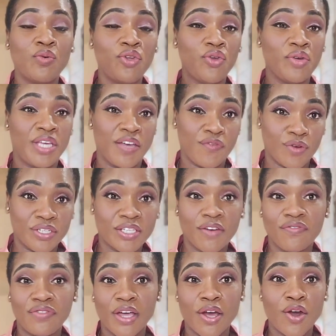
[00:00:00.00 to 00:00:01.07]
when you give
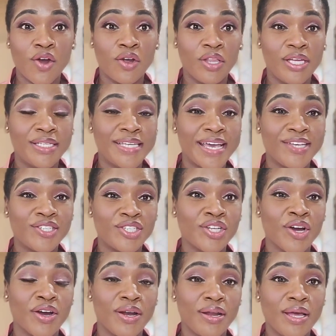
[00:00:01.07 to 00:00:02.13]
yourself that early day
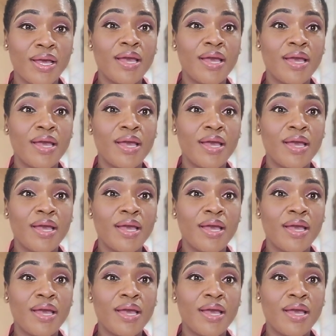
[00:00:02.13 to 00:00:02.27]
start.